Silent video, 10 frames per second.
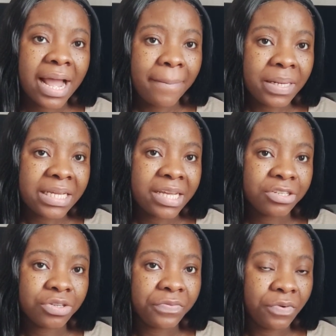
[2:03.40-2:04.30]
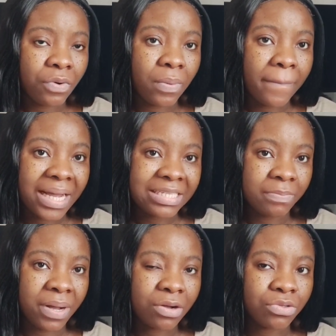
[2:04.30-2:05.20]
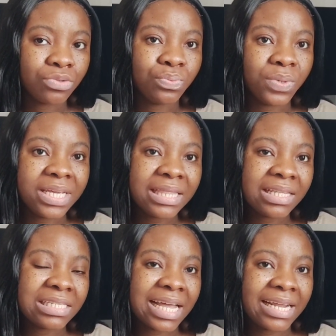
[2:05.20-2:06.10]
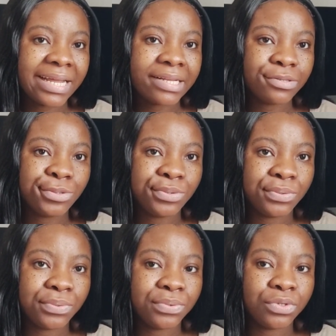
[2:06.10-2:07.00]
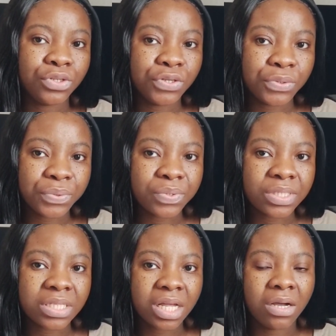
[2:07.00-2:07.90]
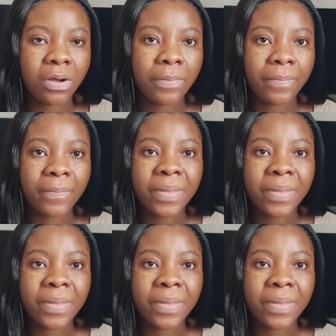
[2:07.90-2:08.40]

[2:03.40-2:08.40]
application for my spouse, we decided to use a